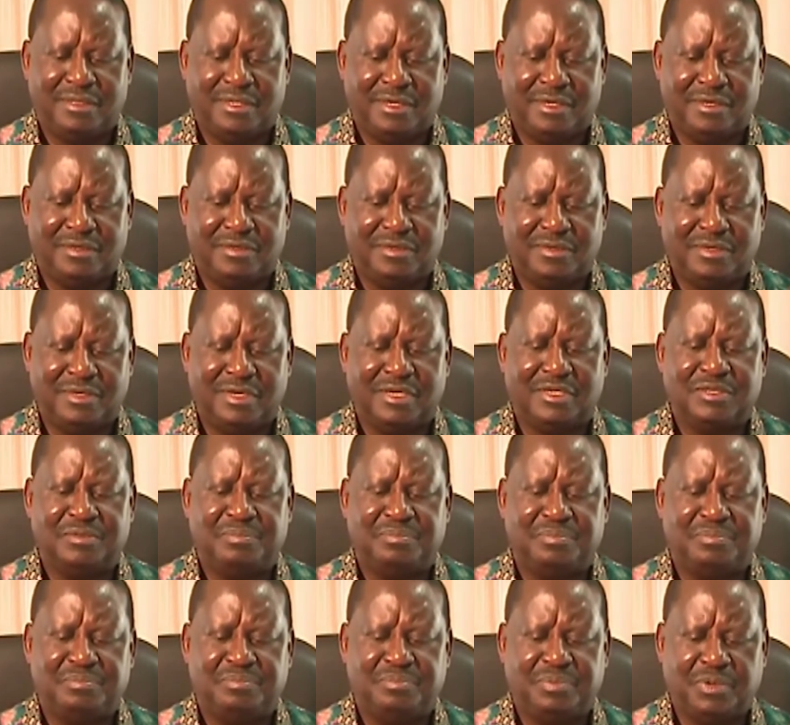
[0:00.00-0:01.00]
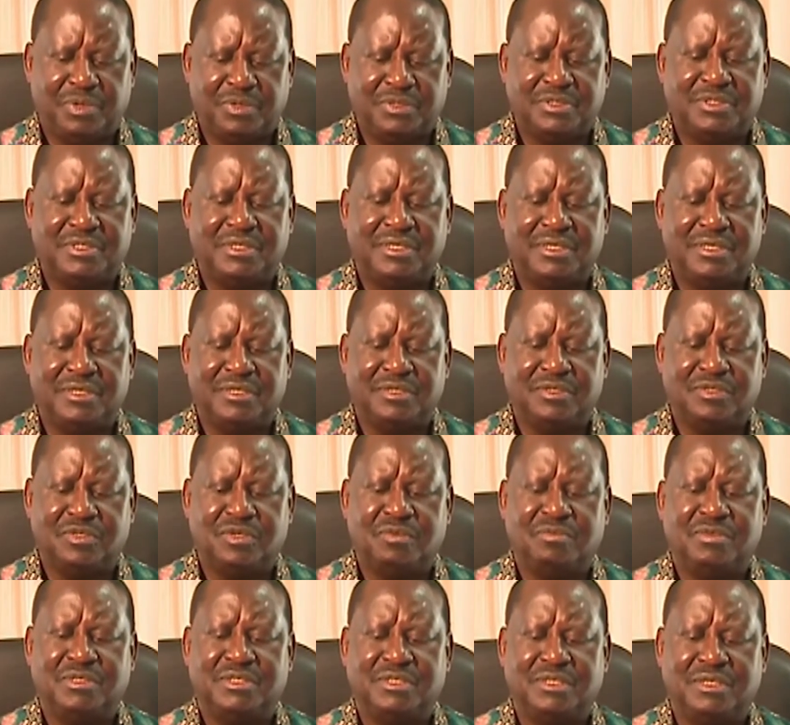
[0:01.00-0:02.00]
than exporting
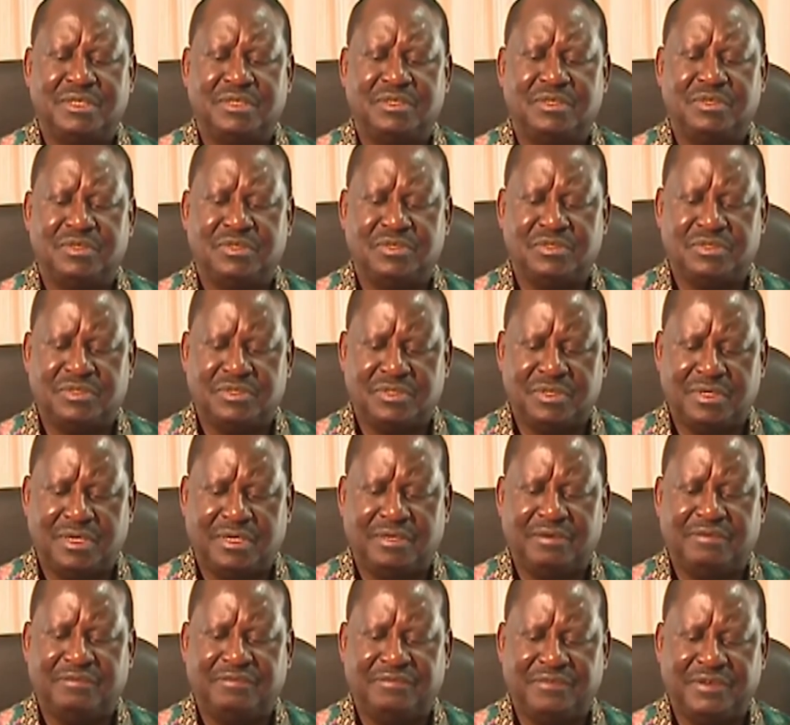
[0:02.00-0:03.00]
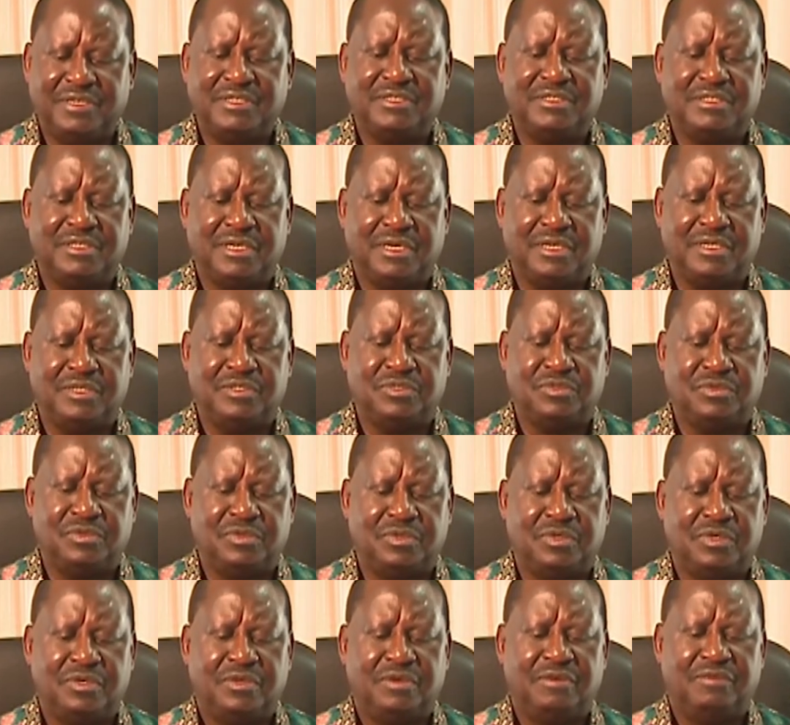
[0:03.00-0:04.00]
raw materials and venture
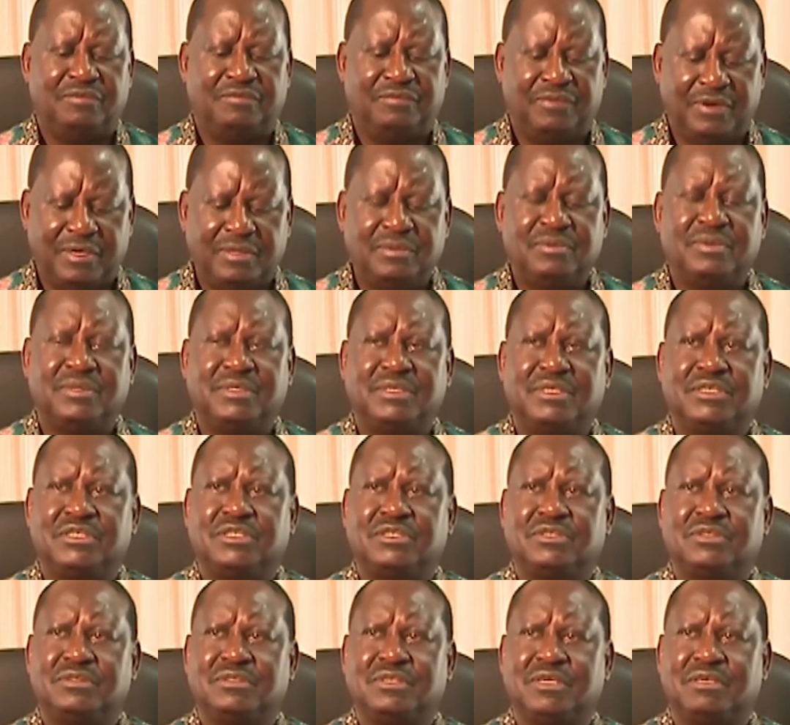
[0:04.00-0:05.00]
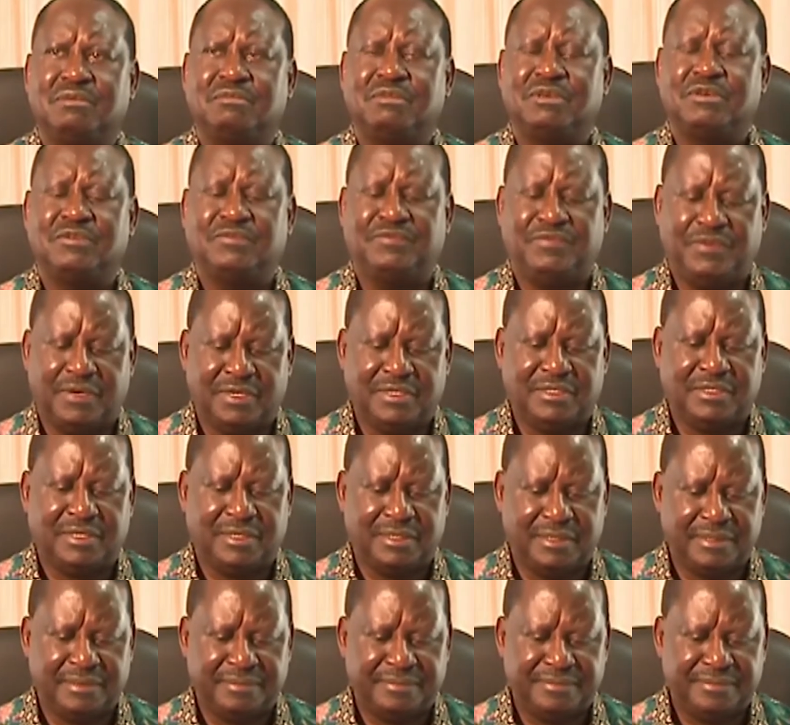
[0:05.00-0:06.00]
into value addition and
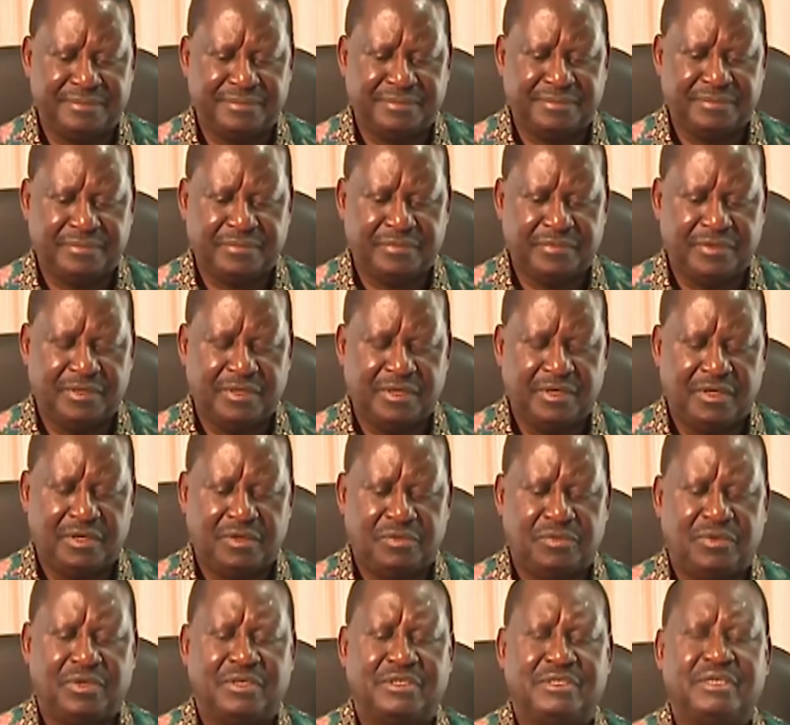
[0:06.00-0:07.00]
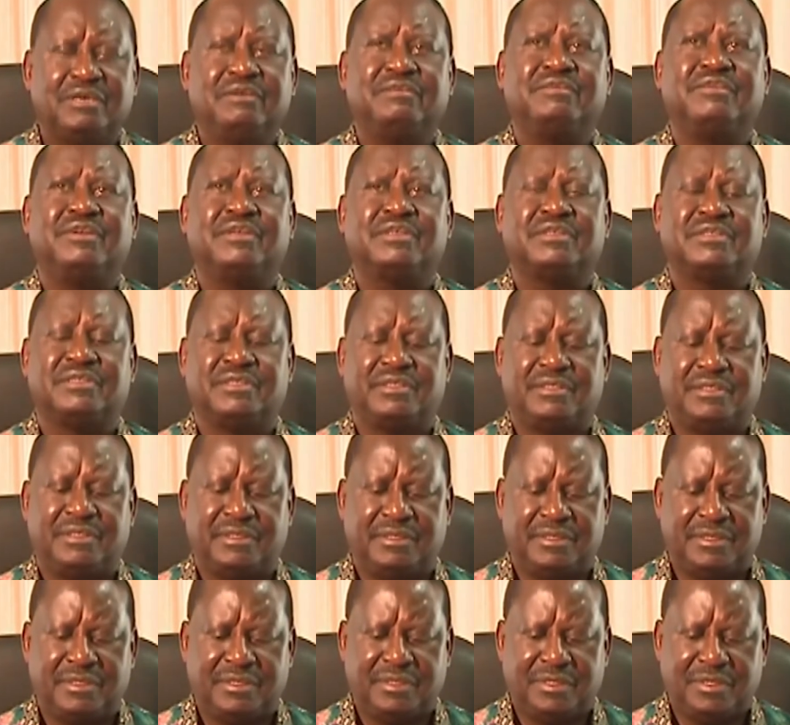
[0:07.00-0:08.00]
manufacturing. To achieve
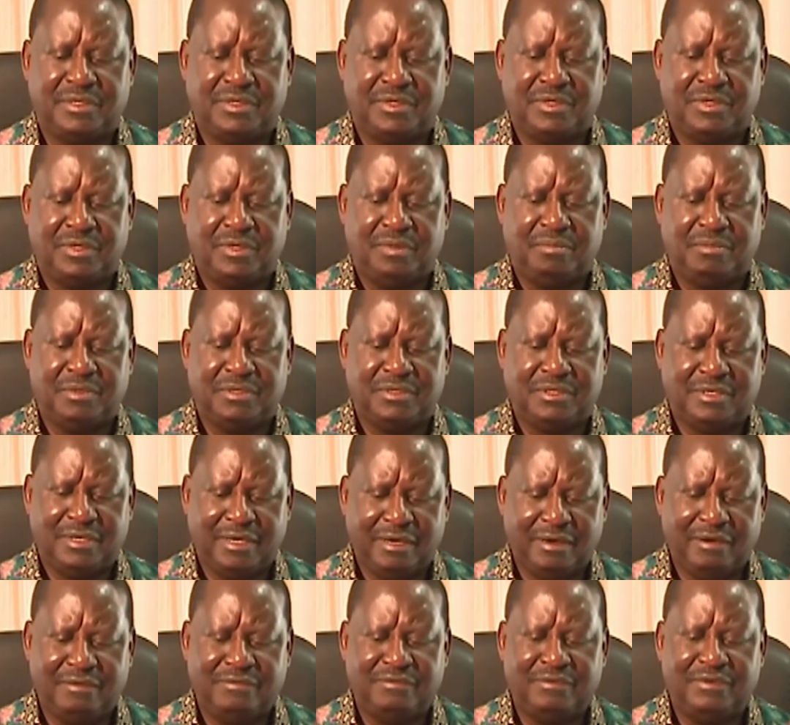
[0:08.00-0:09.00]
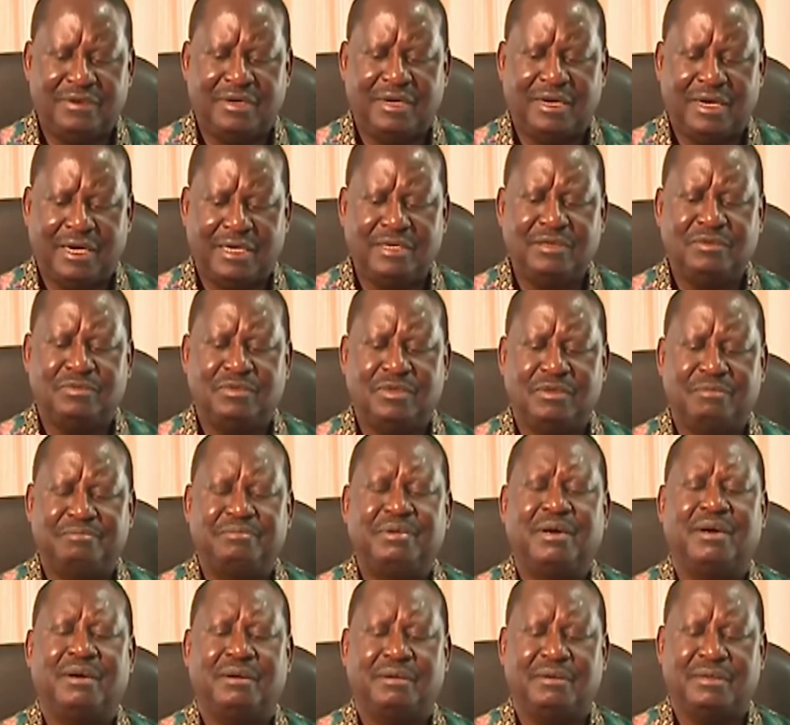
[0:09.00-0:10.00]
this, we must have
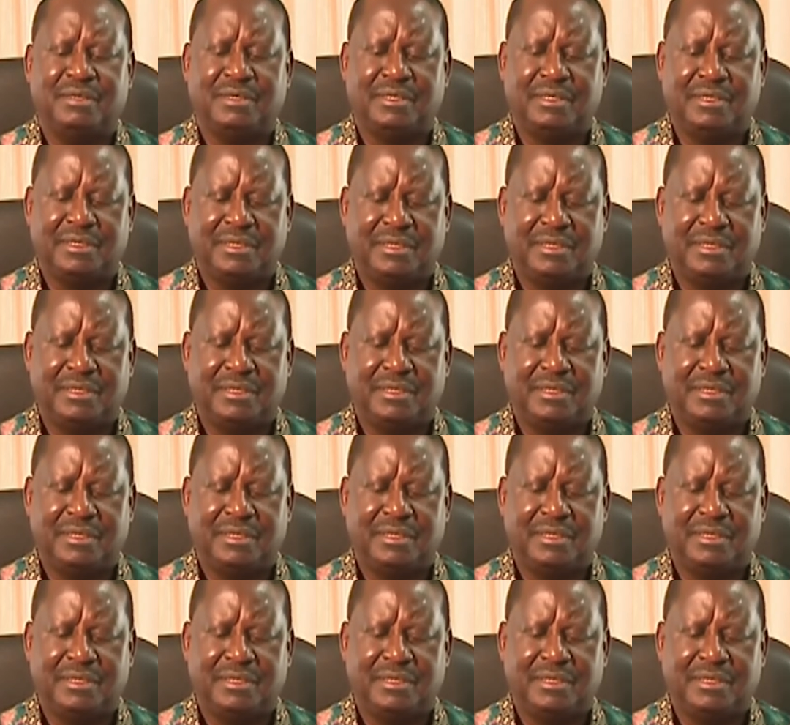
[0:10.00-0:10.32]
adequate power.